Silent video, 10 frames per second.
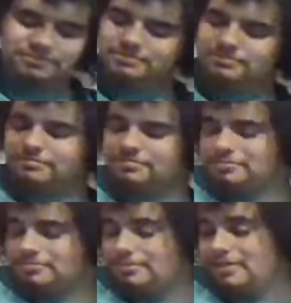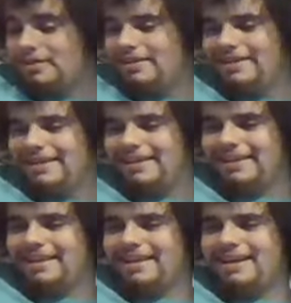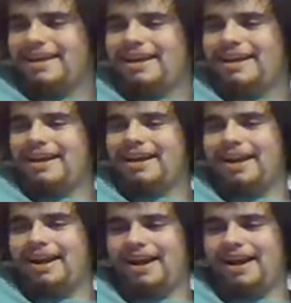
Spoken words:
No words are spoken by the person on screen.